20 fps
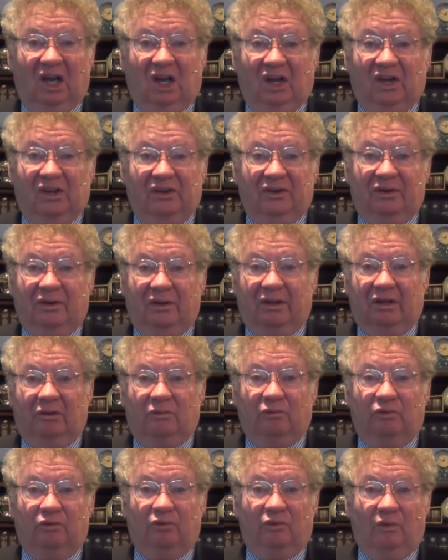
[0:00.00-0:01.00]
under the
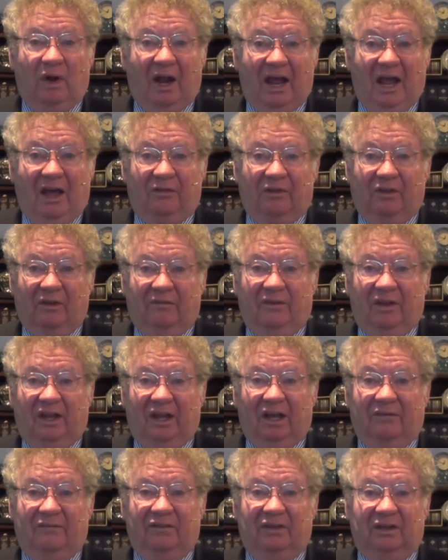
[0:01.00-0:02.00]
wrath of
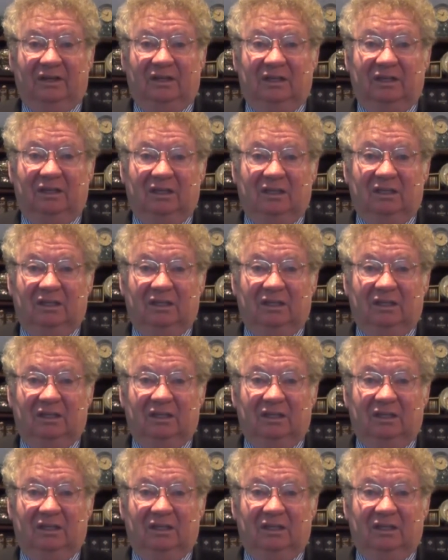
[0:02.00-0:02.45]
heaven.